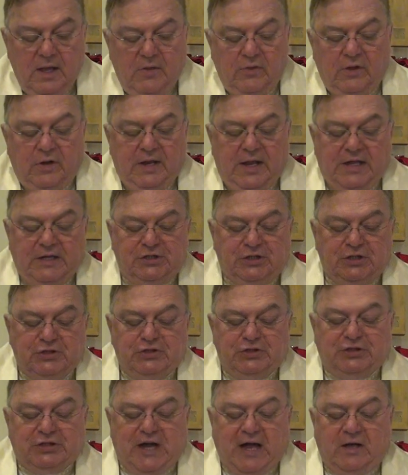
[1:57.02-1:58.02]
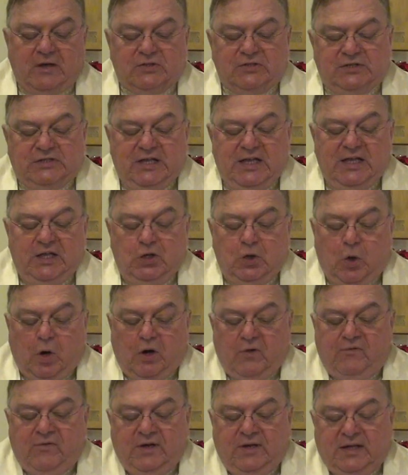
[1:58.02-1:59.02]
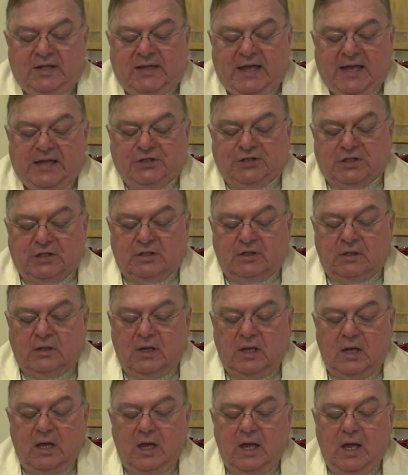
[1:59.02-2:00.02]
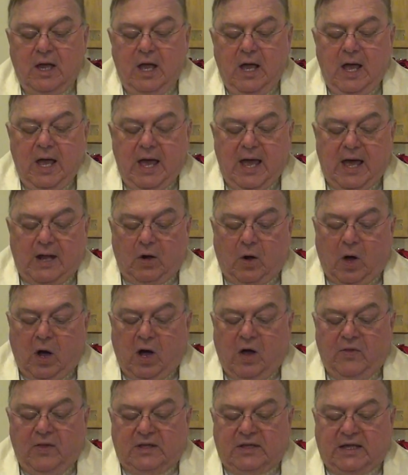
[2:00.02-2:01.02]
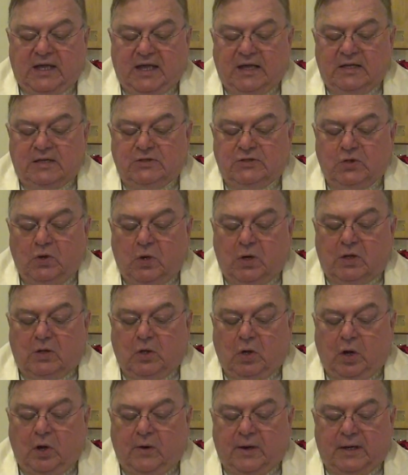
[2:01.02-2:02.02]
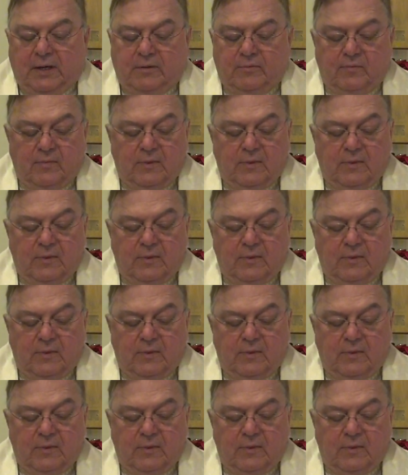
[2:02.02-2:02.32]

The nations shall see your vindication, and all the kings your glory,